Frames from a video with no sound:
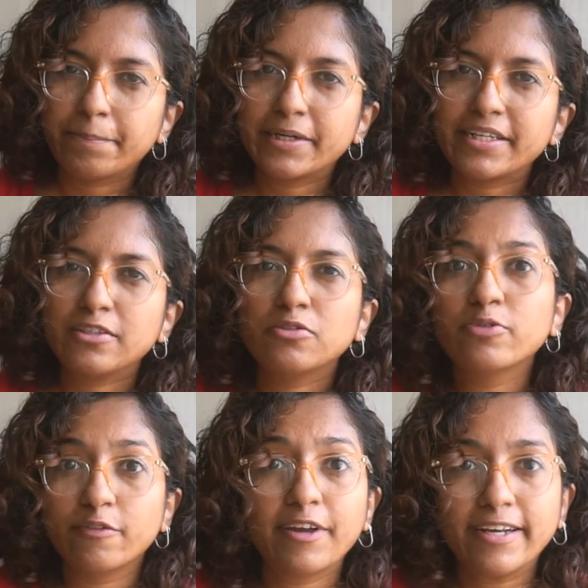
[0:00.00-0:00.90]
but it's
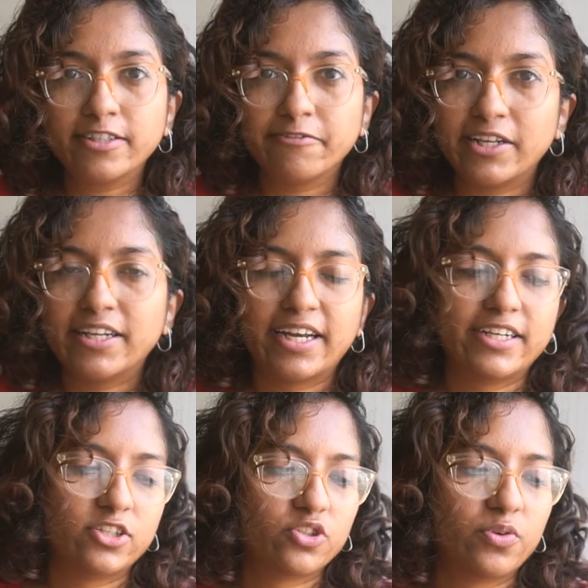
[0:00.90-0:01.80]
more effective than
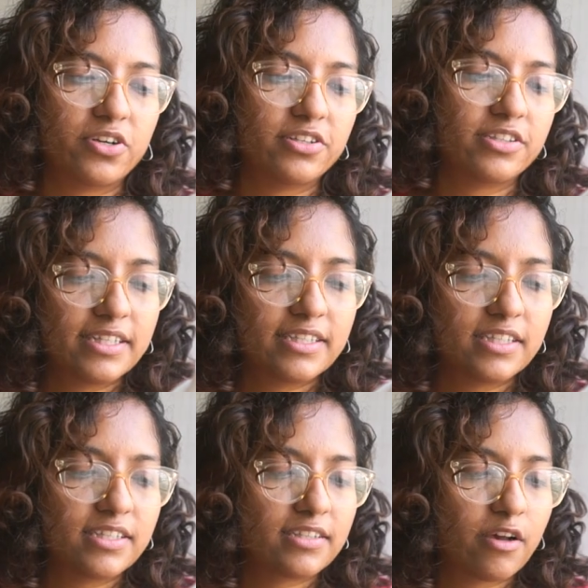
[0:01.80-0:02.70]
Head and Shoulders. This
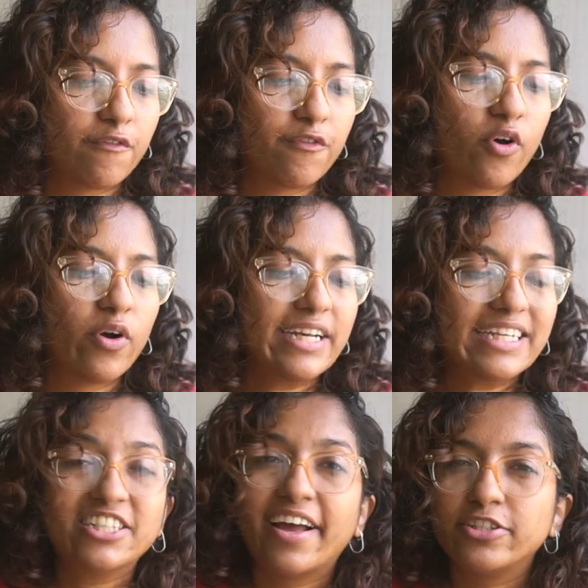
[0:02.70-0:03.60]
is for
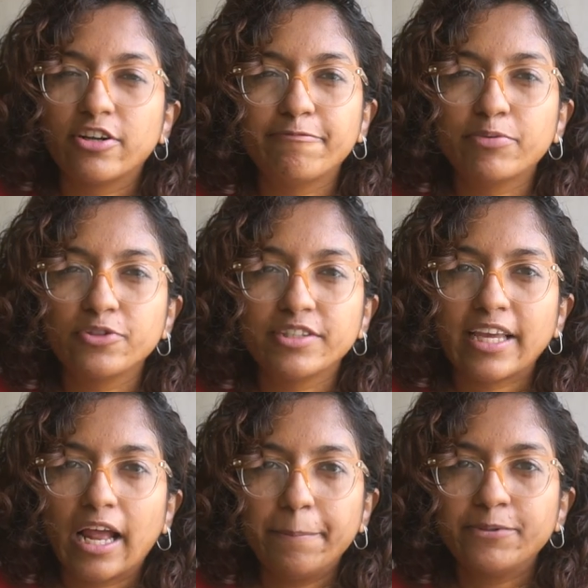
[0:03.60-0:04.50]
oily, dandruff prone
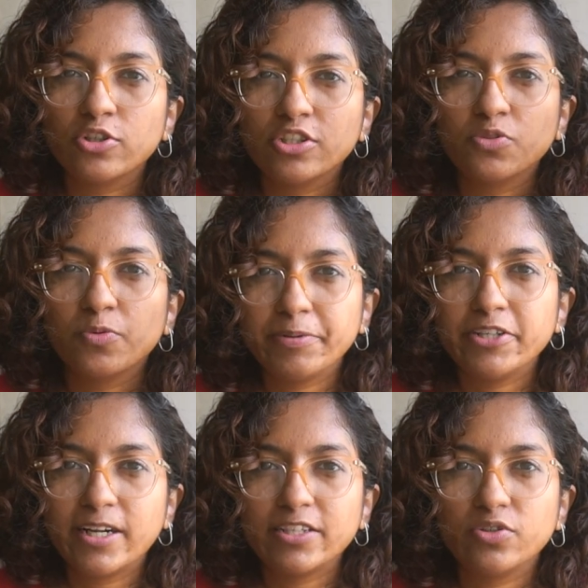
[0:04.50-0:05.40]
scalp, so this would be
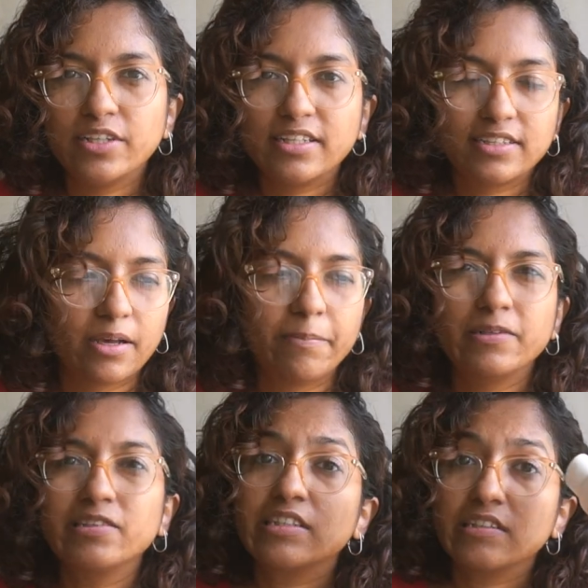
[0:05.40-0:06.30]
really good in the
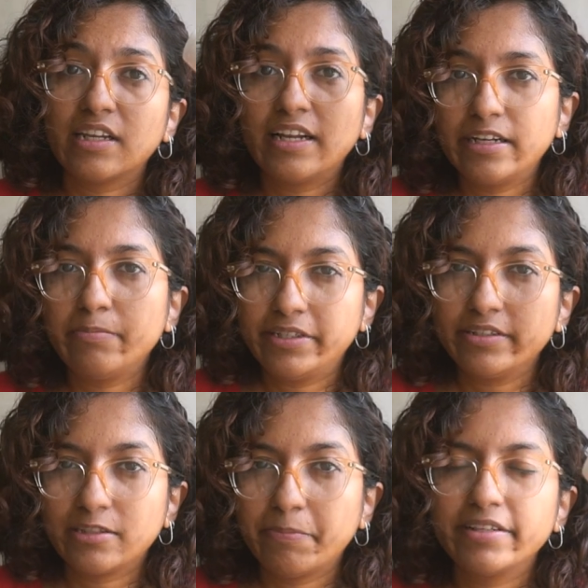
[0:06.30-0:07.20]
summers. It's a little bit
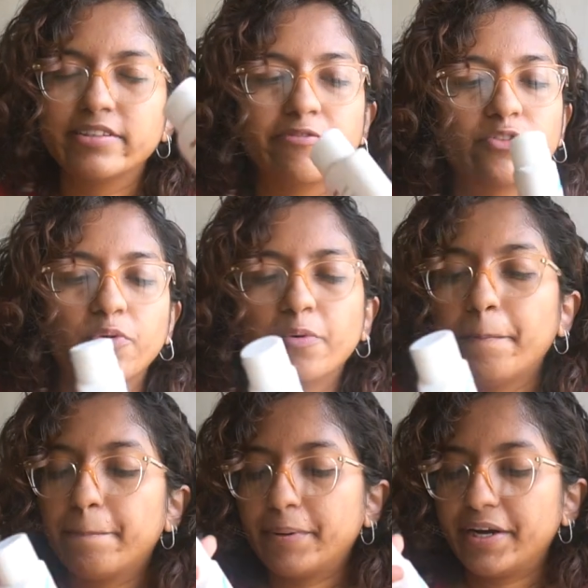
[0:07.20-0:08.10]
expensive though,
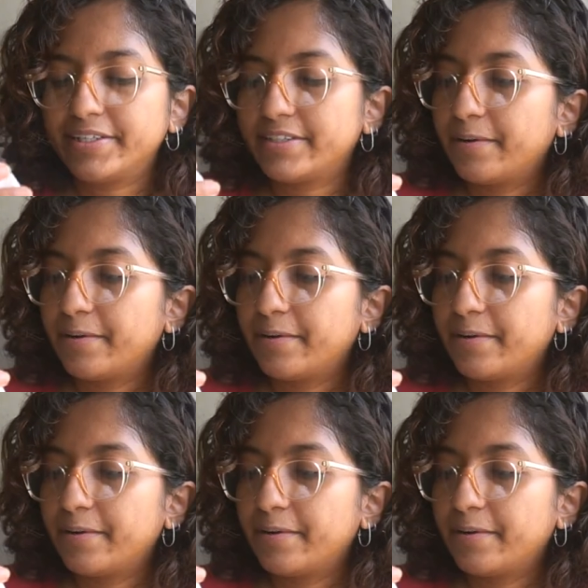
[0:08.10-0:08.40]
but